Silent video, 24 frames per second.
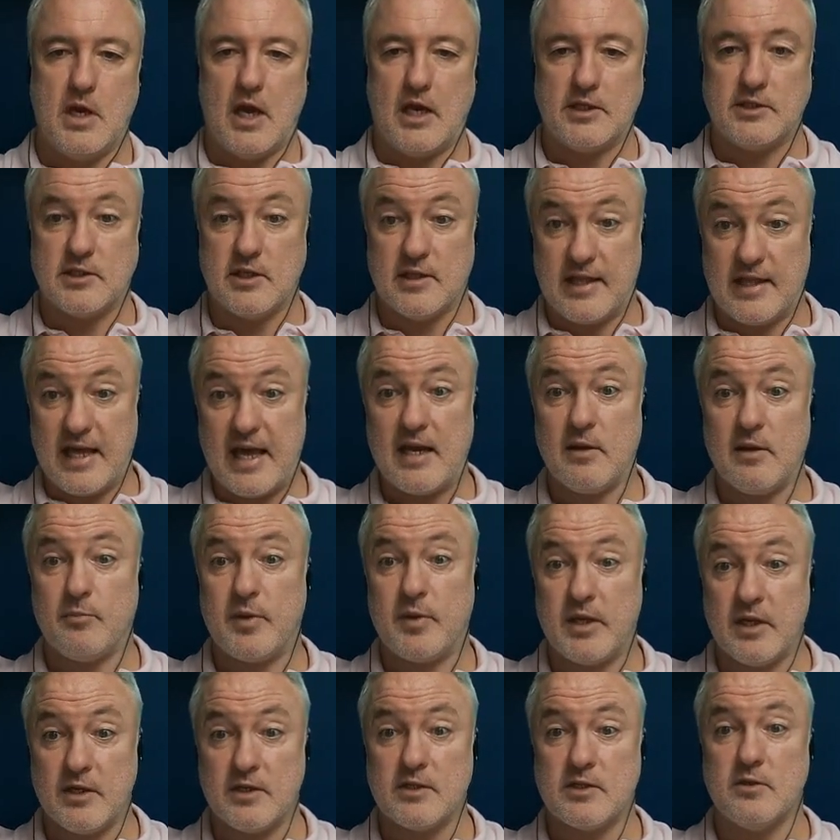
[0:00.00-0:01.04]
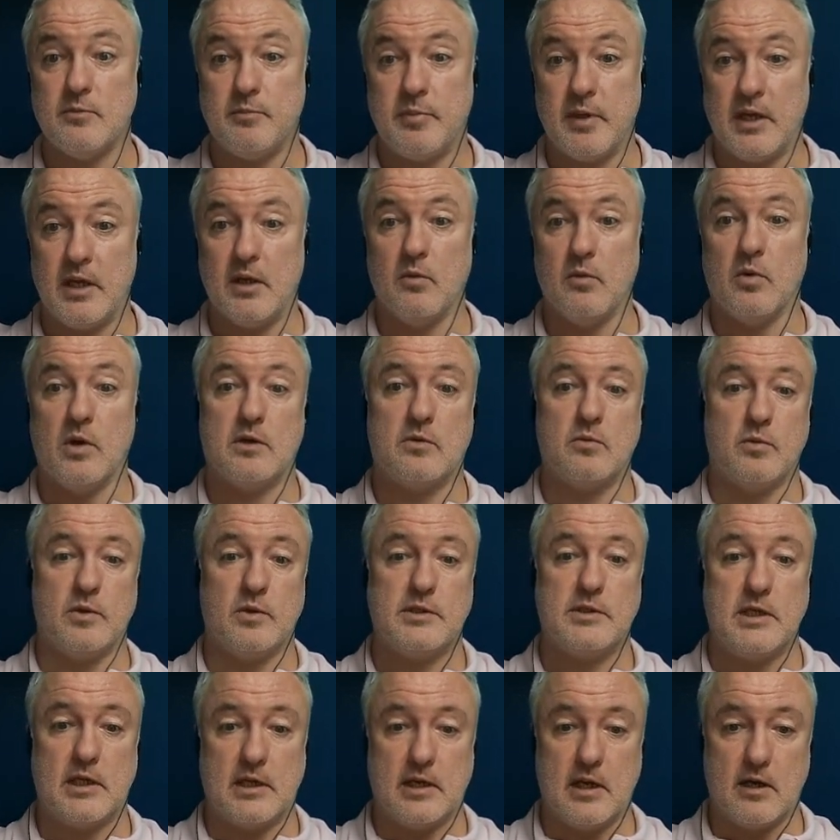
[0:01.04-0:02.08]
And so that appears to be what we're
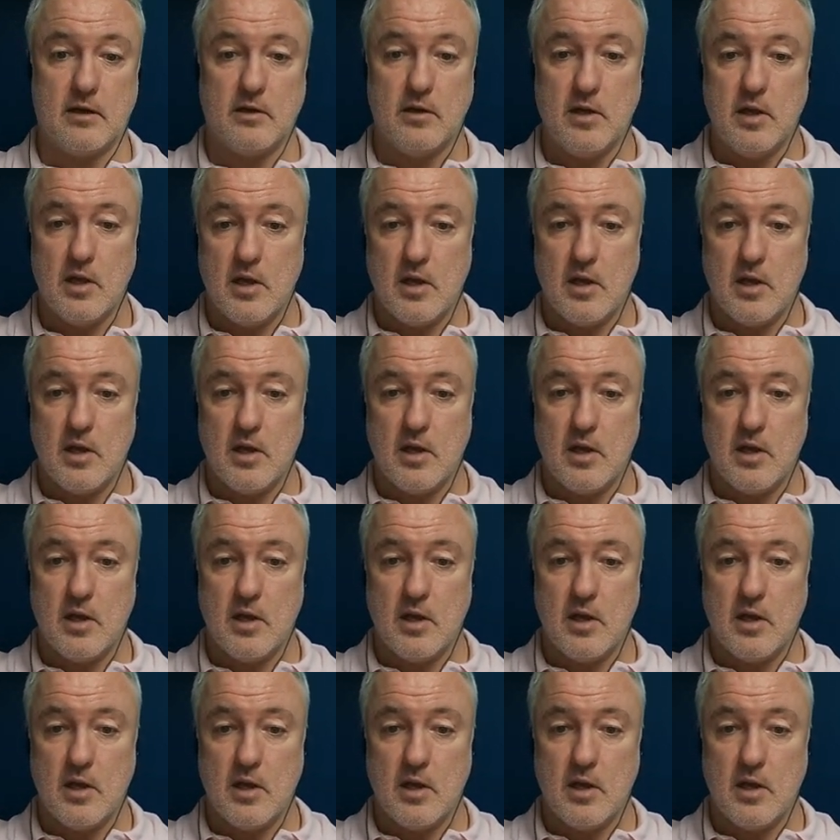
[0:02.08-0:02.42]
seeing now.